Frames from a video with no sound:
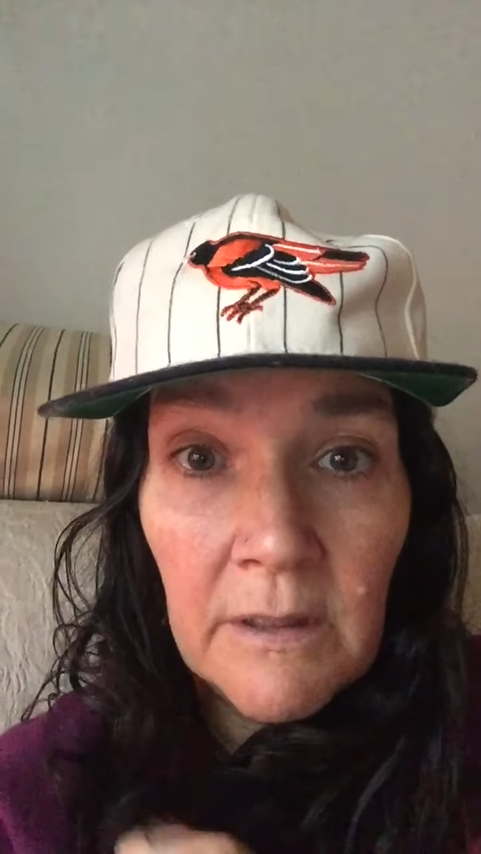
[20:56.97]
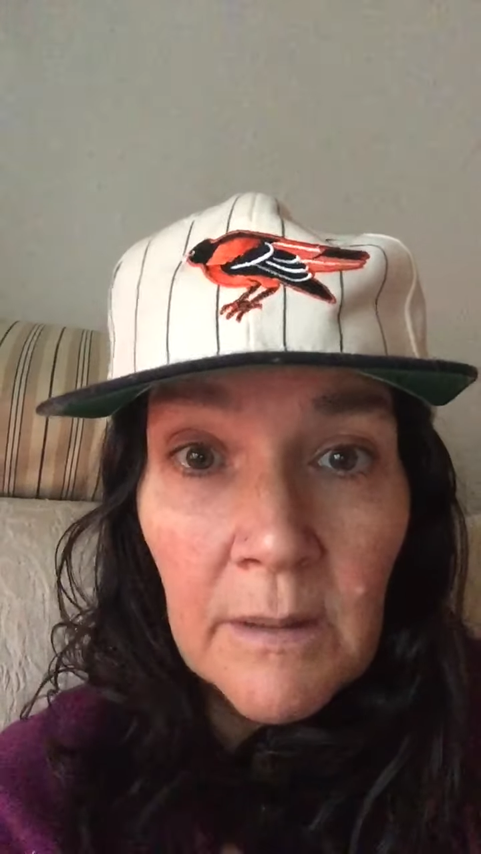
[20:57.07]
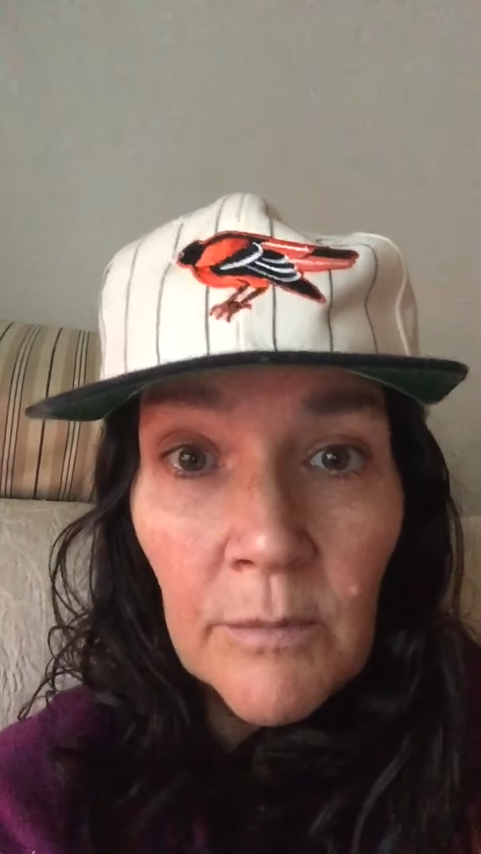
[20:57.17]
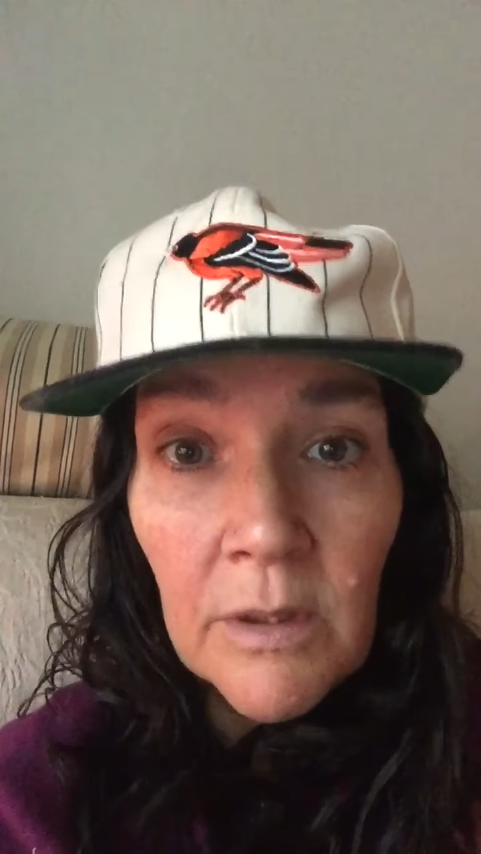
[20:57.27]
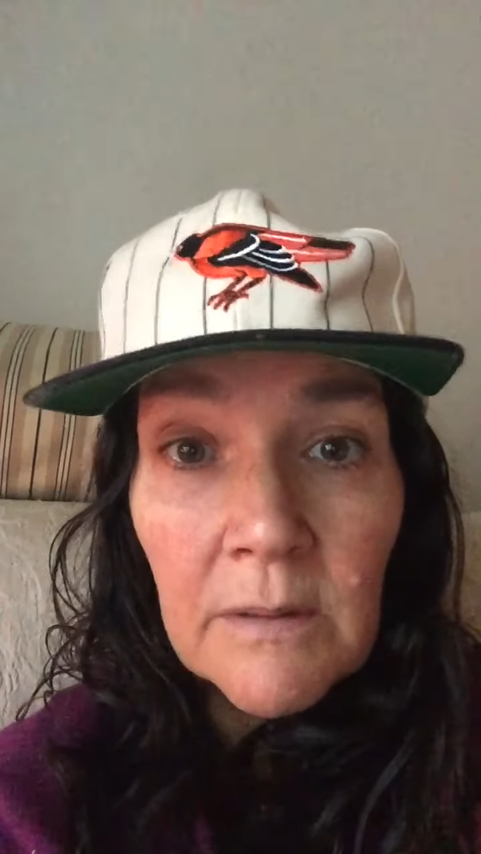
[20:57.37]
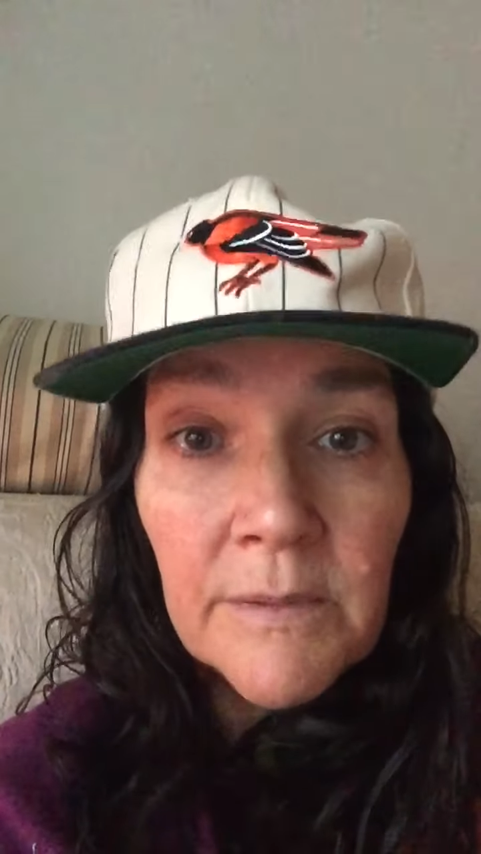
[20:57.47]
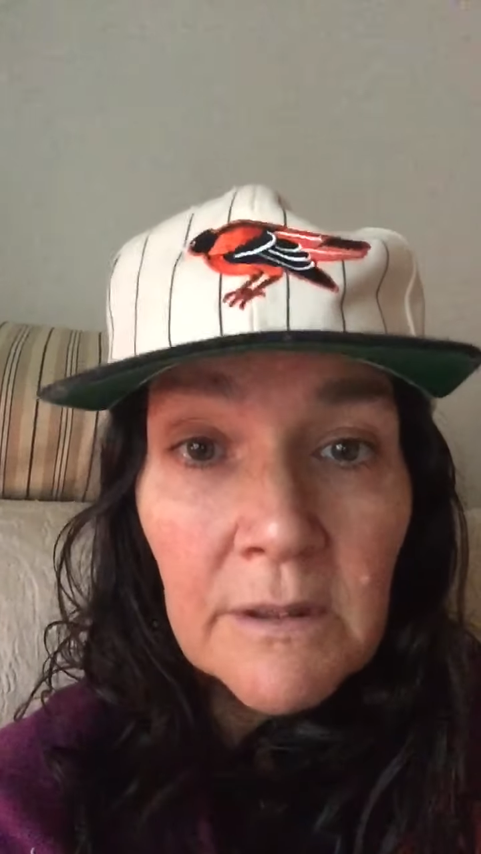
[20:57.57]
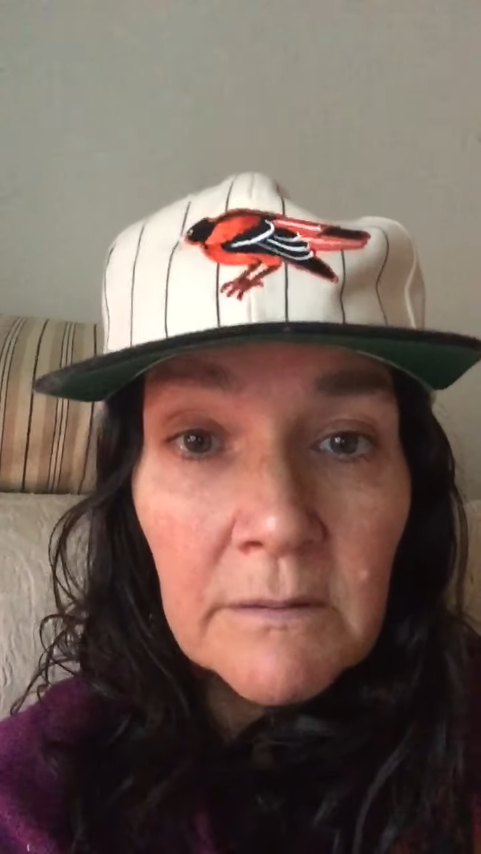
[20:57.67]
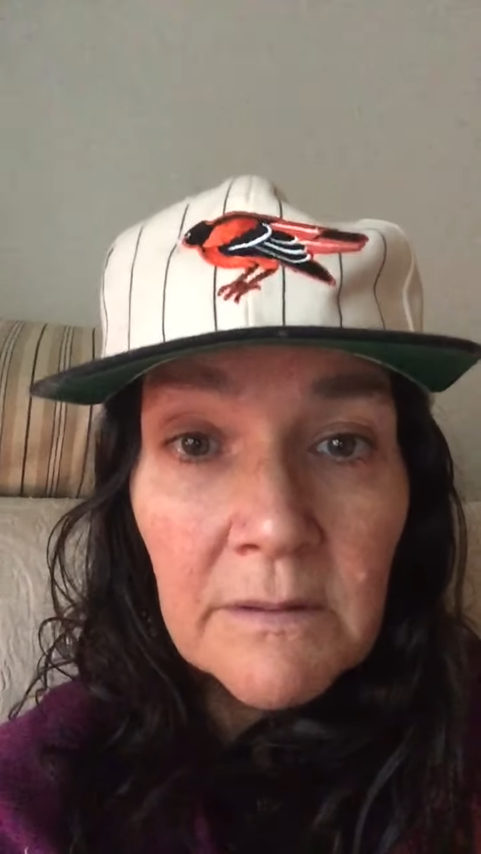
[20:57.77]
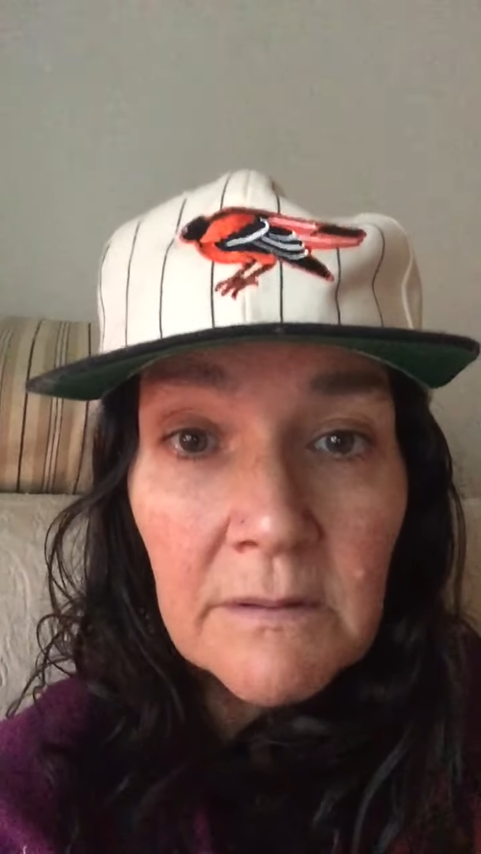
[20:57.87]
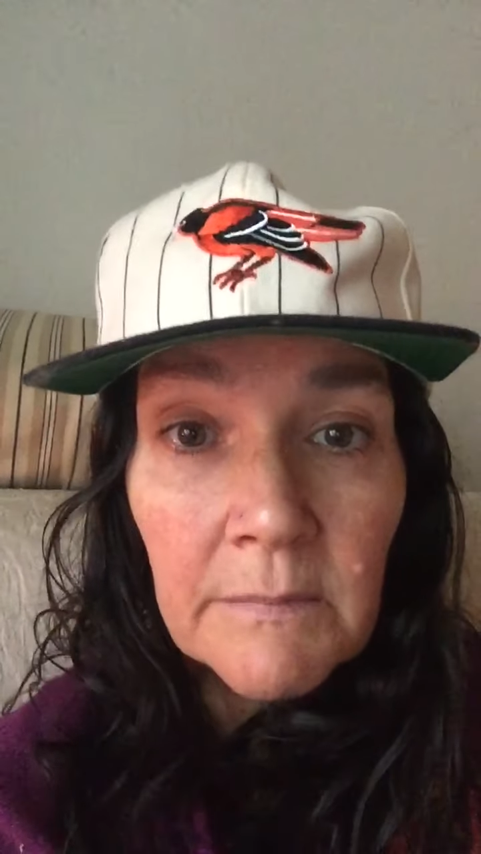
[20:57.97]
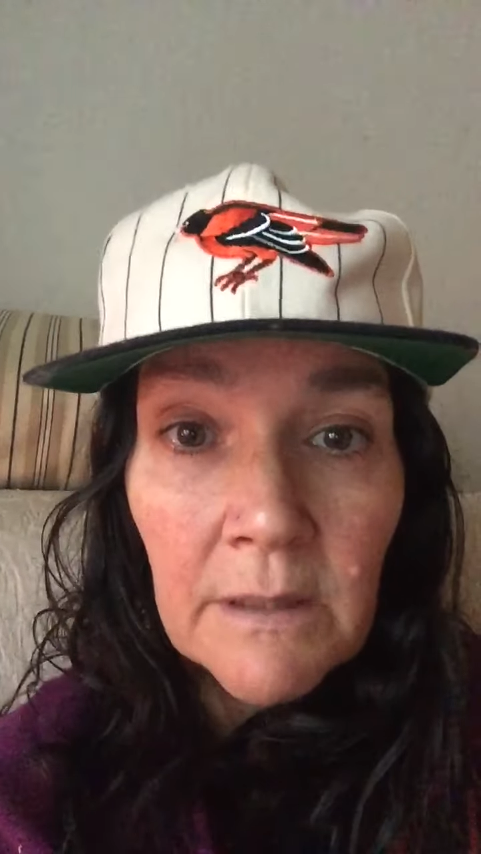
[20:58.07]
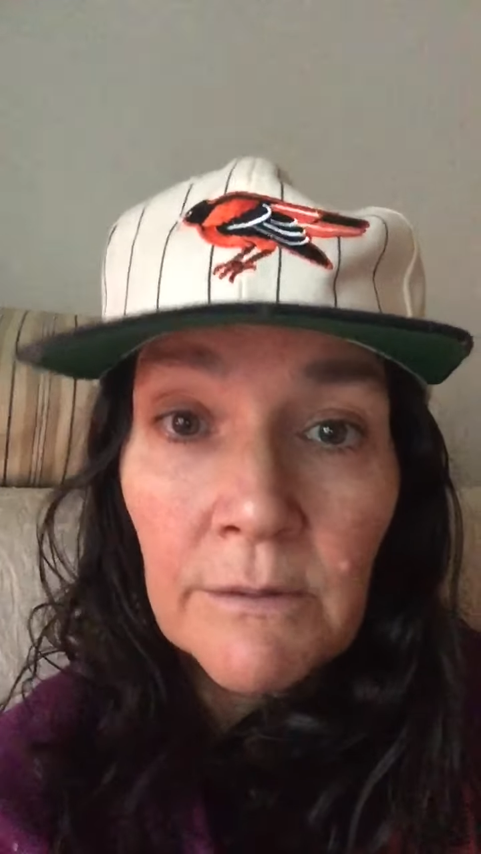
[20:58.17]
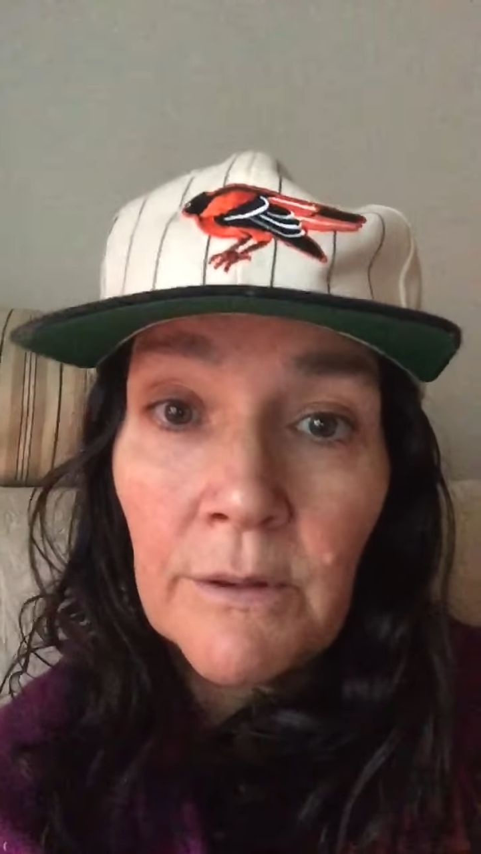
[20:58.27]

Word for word: and I'm welcome to go into my own